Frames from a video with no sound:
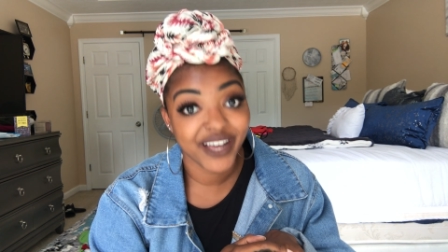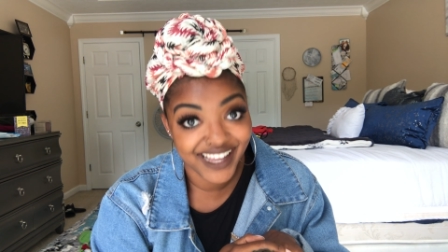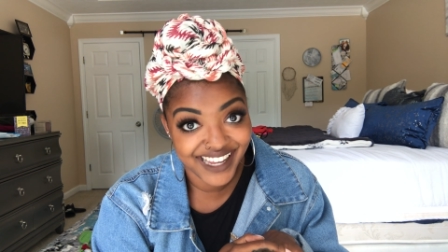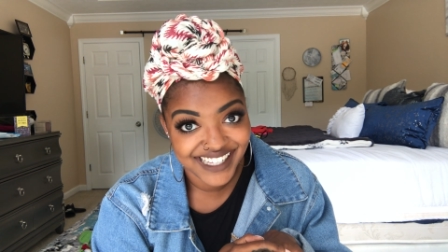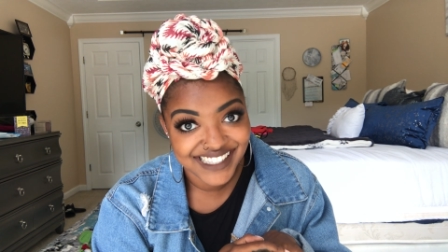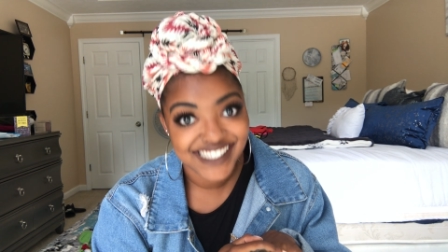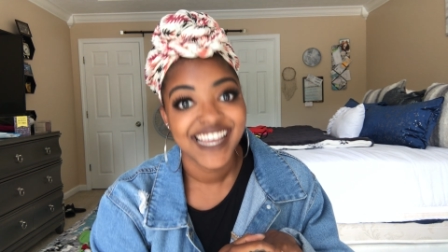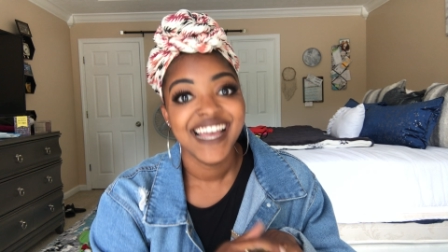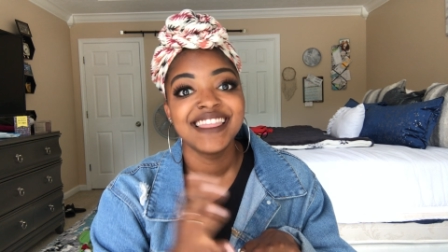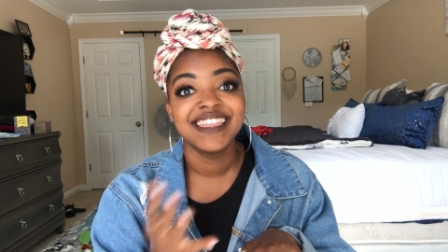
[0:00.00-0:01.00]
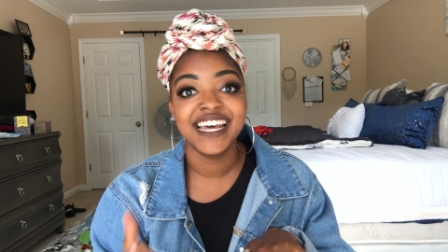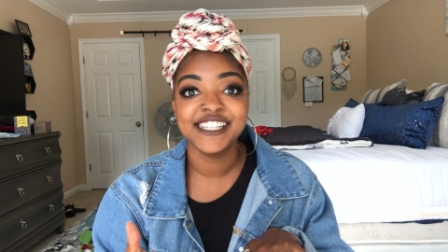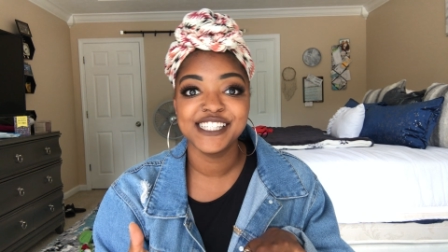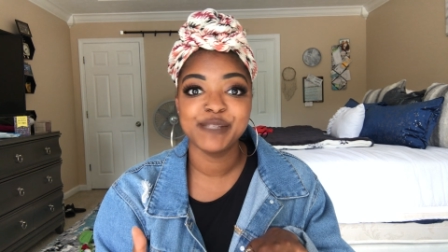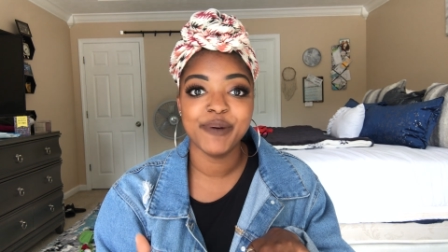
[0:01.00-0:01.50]
but that
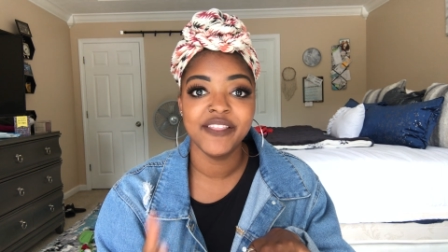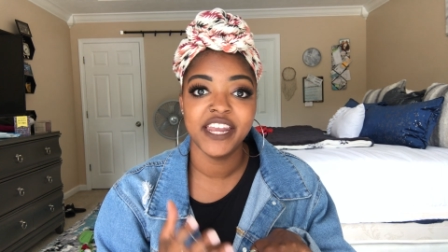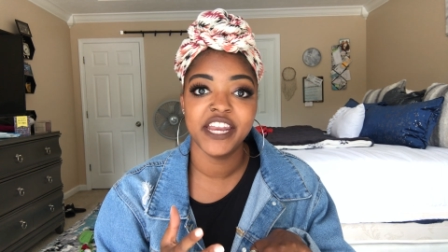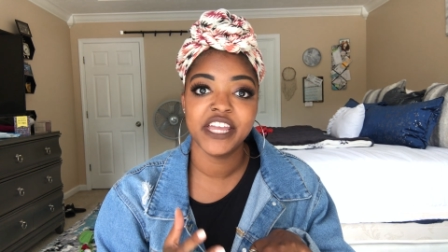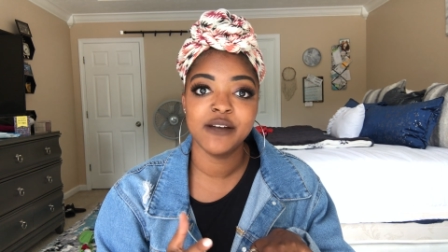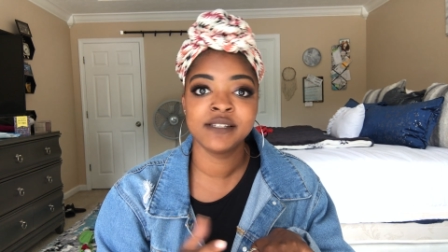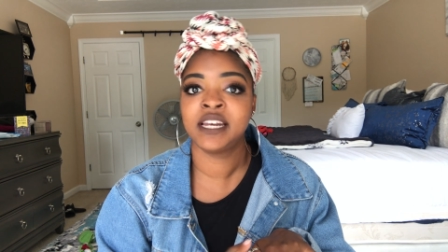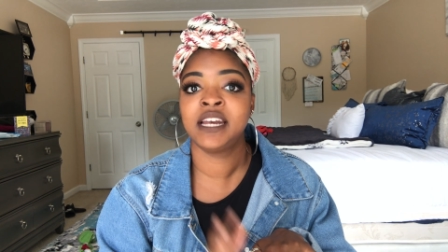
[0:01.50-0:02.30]
is the spot that it goes in,